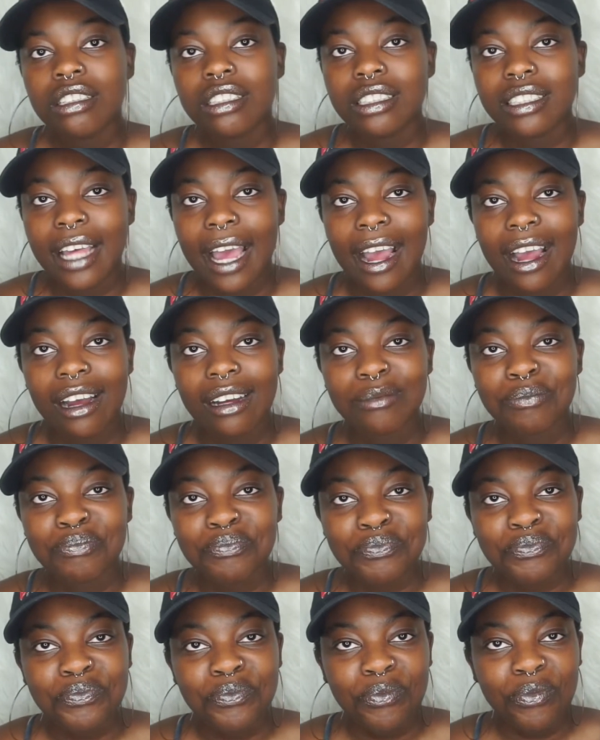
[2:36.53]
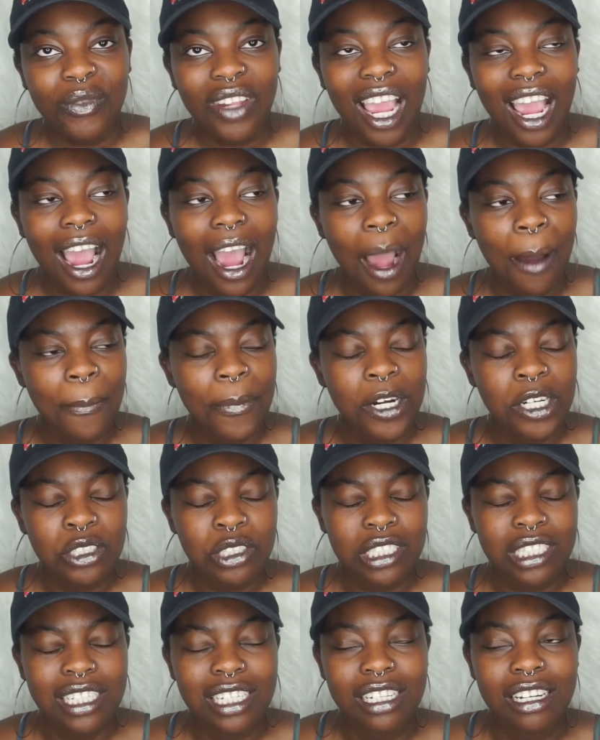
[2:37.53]
that I
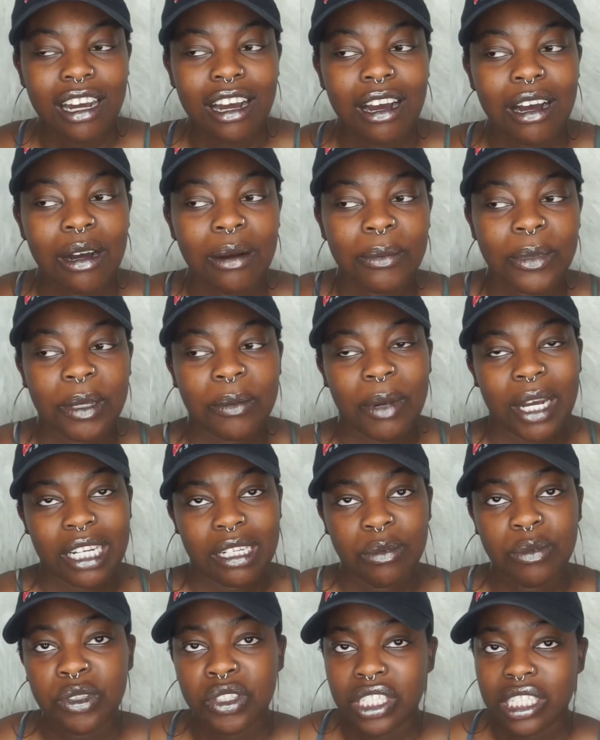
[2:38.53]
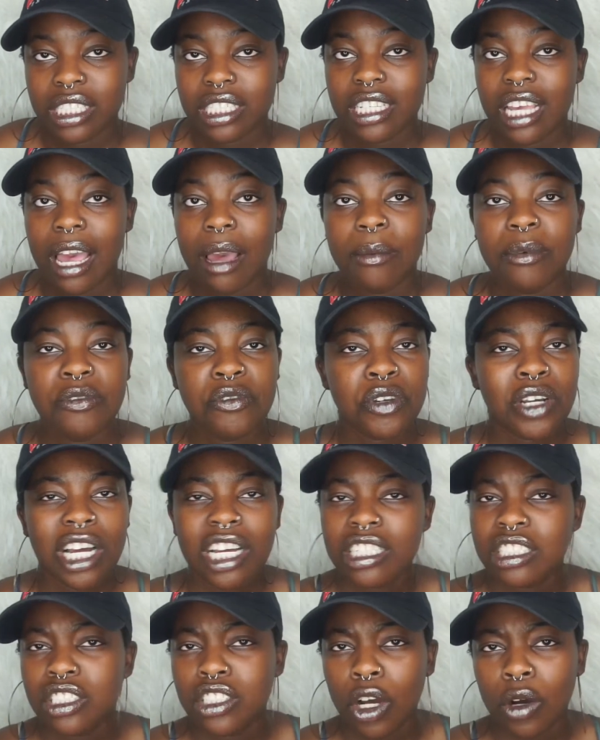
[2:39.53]
posted in my community tab, if you
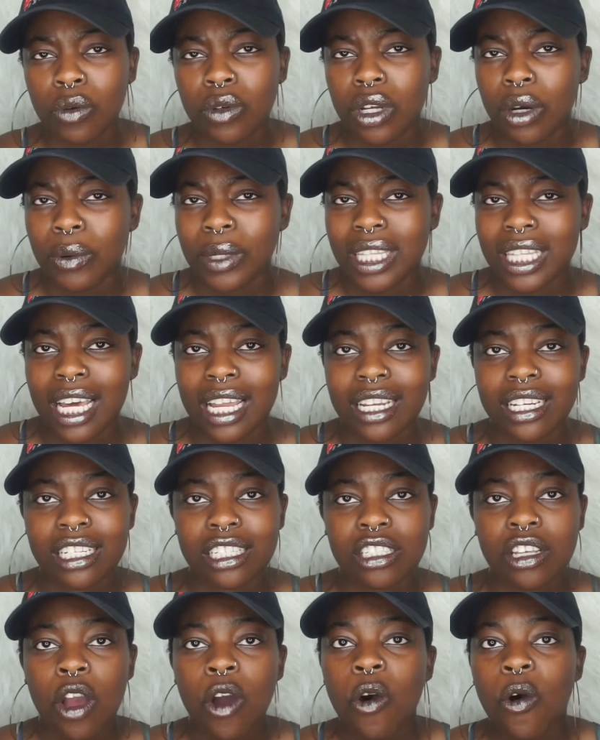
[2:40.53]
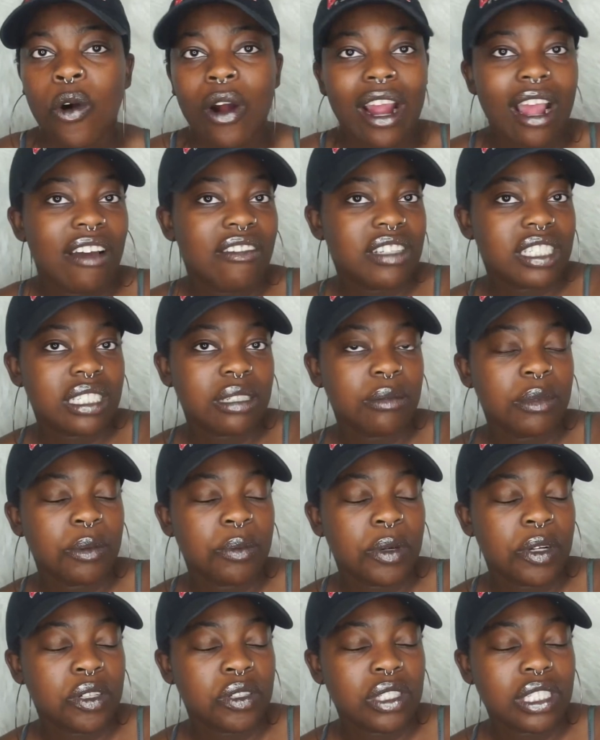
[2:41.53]
guys don't know what that is or haven't seen me
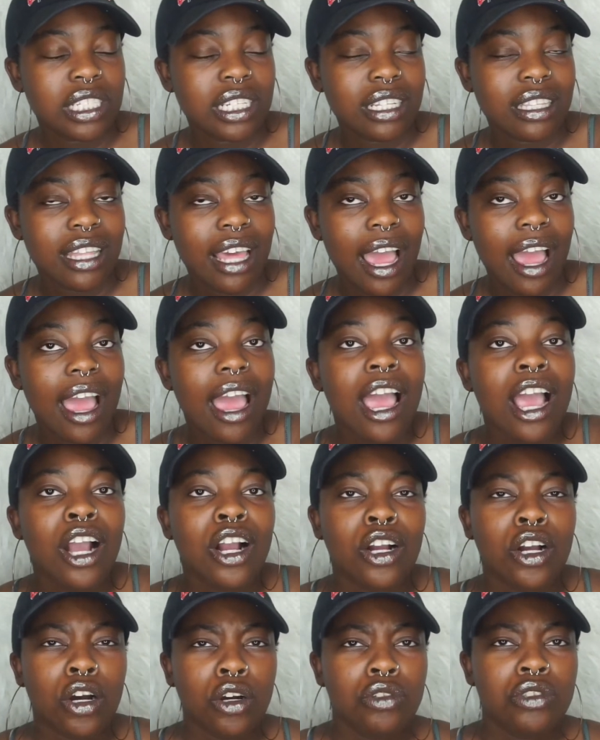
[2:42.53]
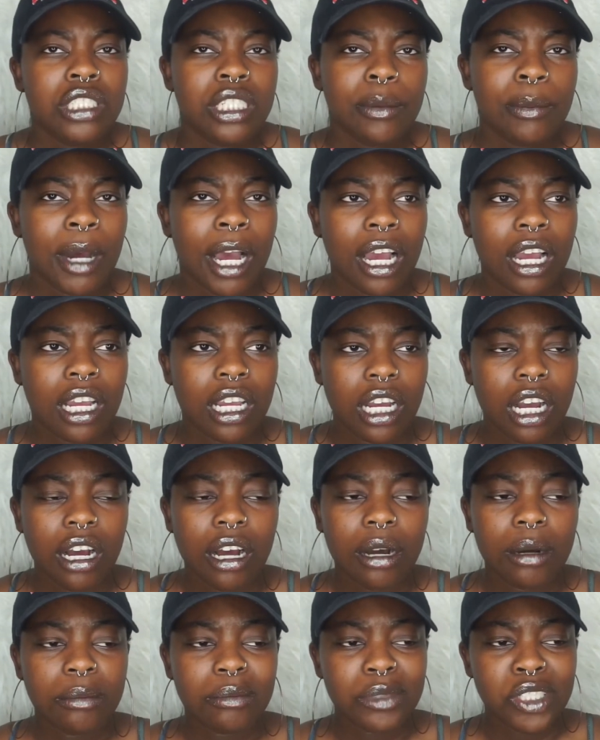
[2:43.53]
post in that, go to my
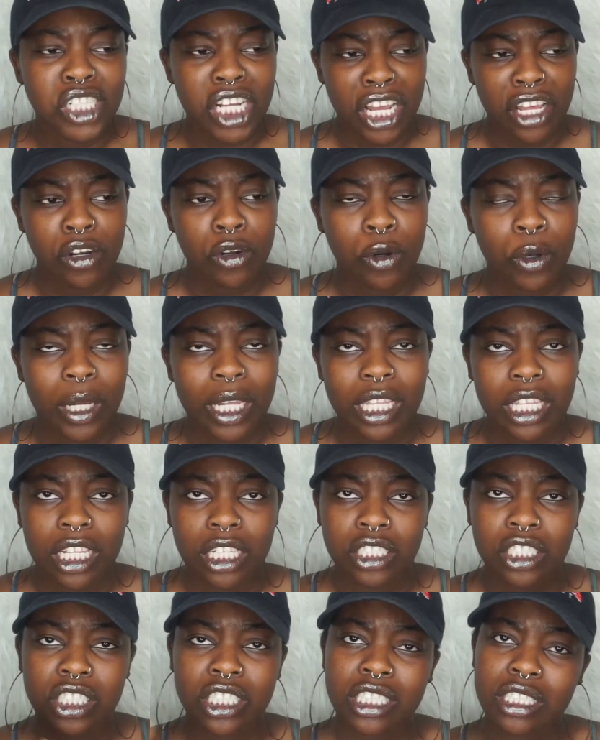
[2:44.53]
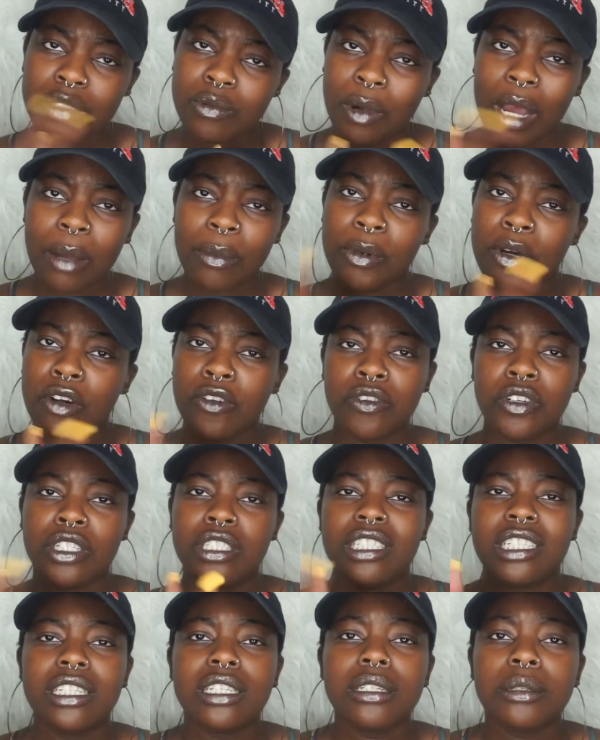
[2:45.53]
channel and then just swipe over
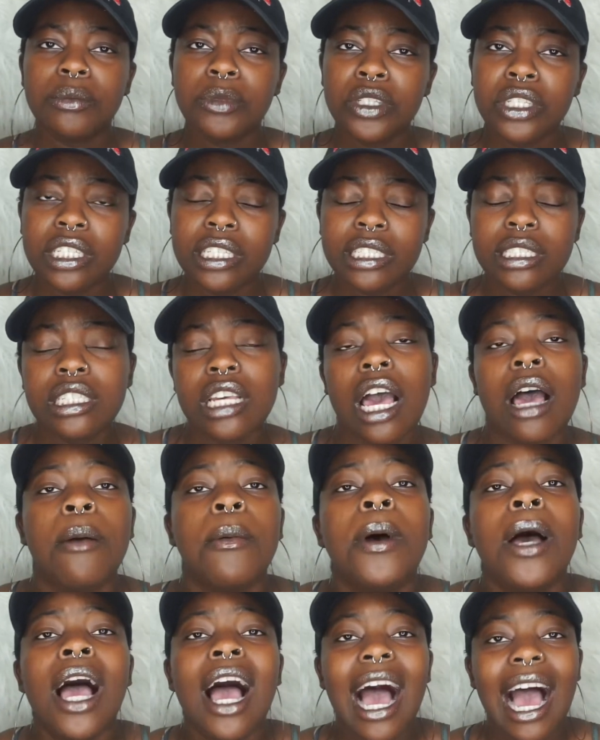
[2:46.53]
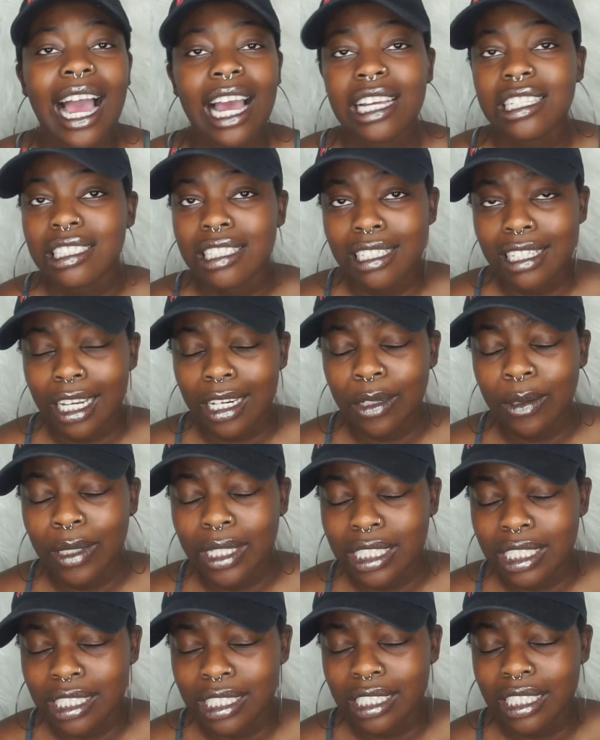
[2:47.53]
to the community tab. I ask a lot of
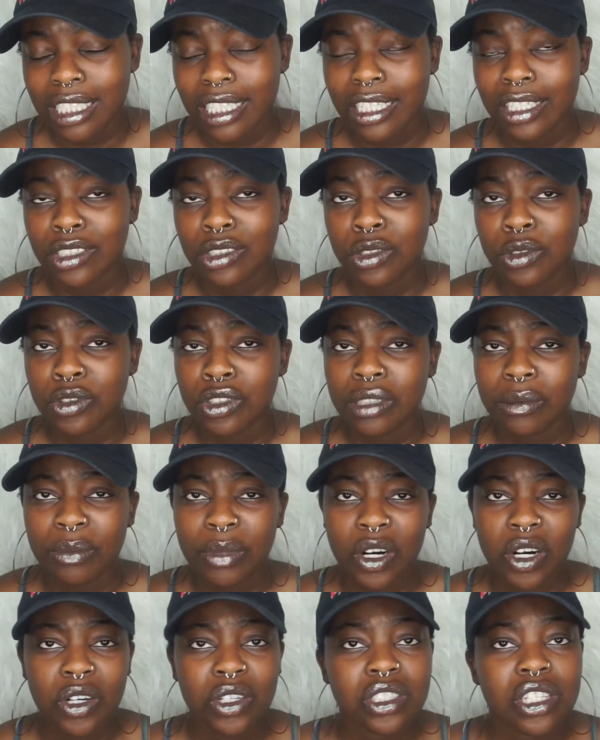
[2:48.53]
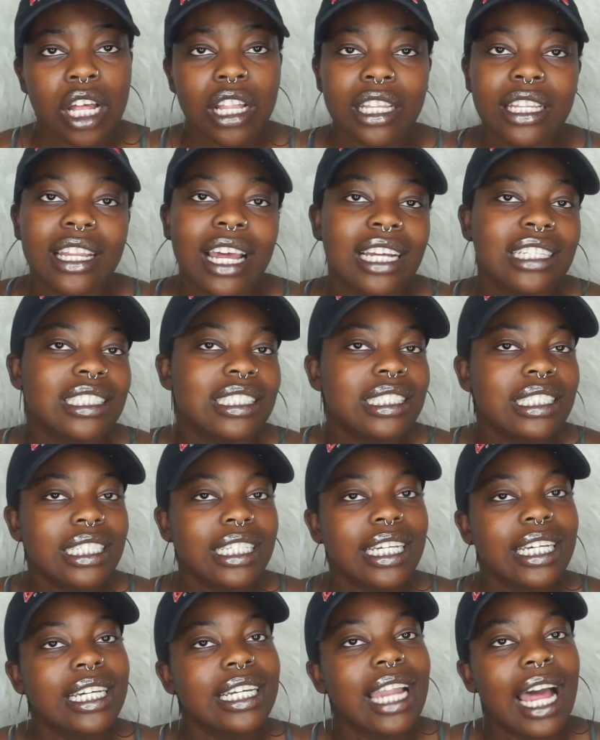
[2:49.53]
questions there, do some polls, all of that, just to
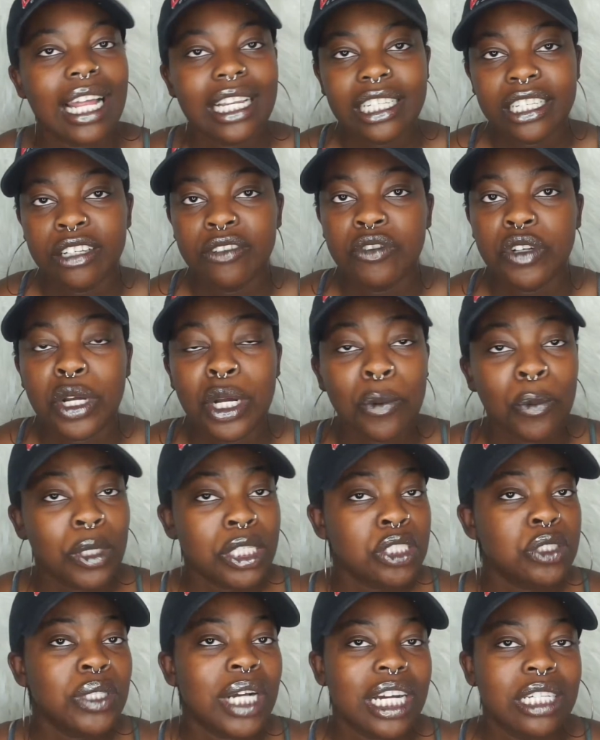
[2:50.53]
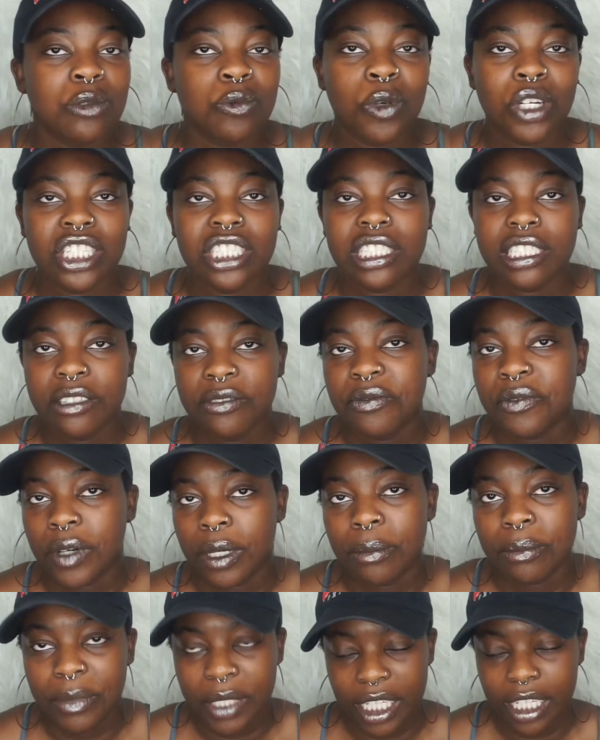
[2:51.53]
get an idea of what you guys want to see
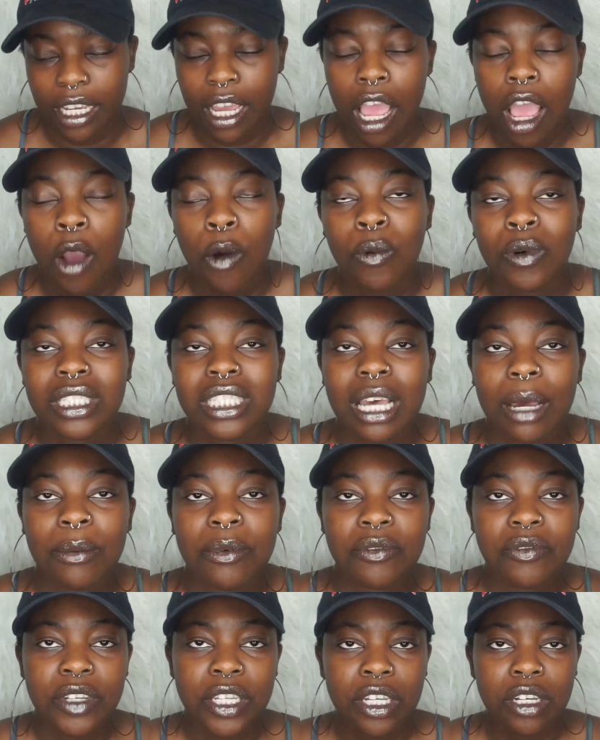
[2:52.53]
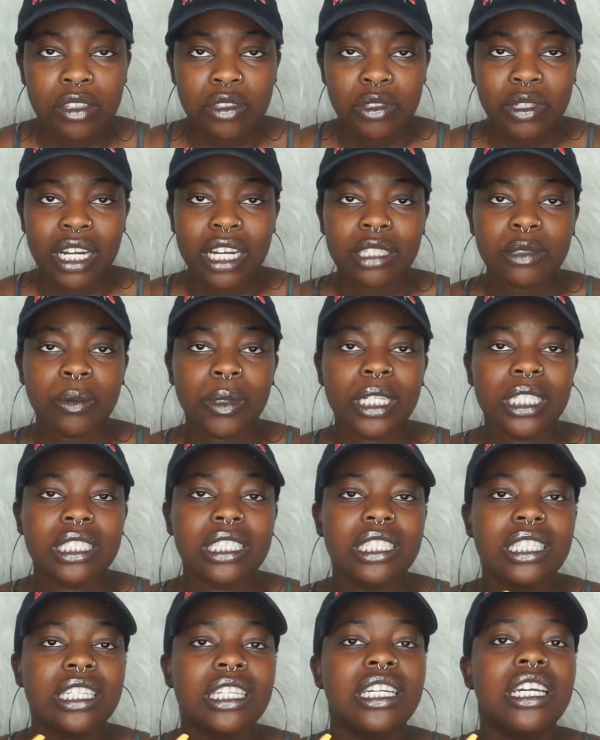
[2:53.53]
from me, what type of videos you guys want to
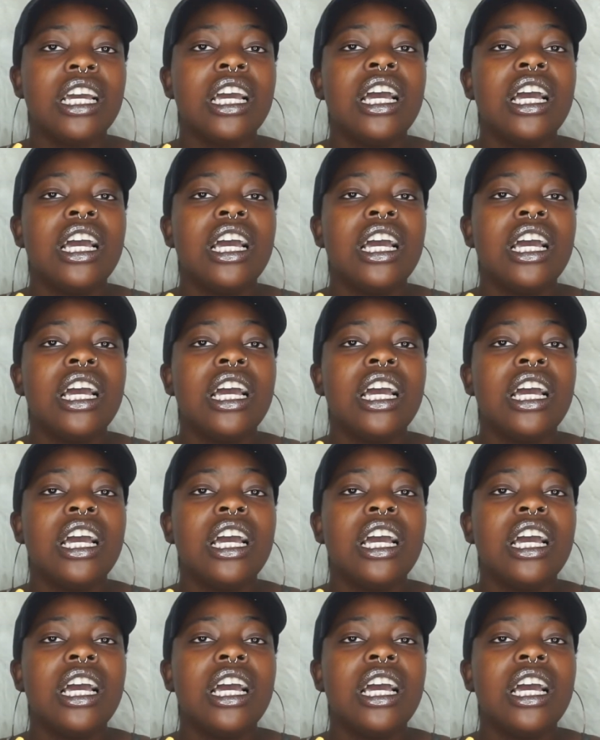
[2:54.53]
see,